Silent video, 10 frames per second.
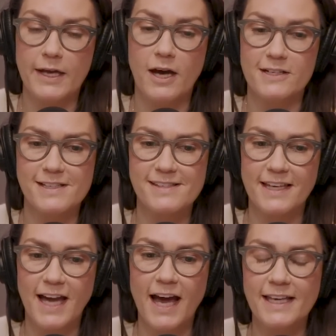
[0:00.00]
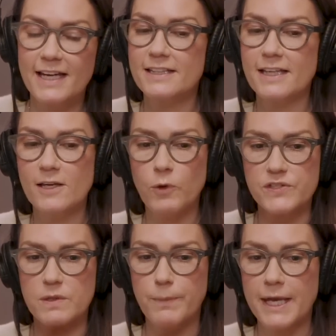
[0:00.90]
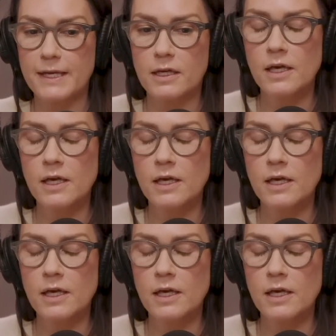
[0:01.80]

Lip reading: honestly. I get it that he wants to pick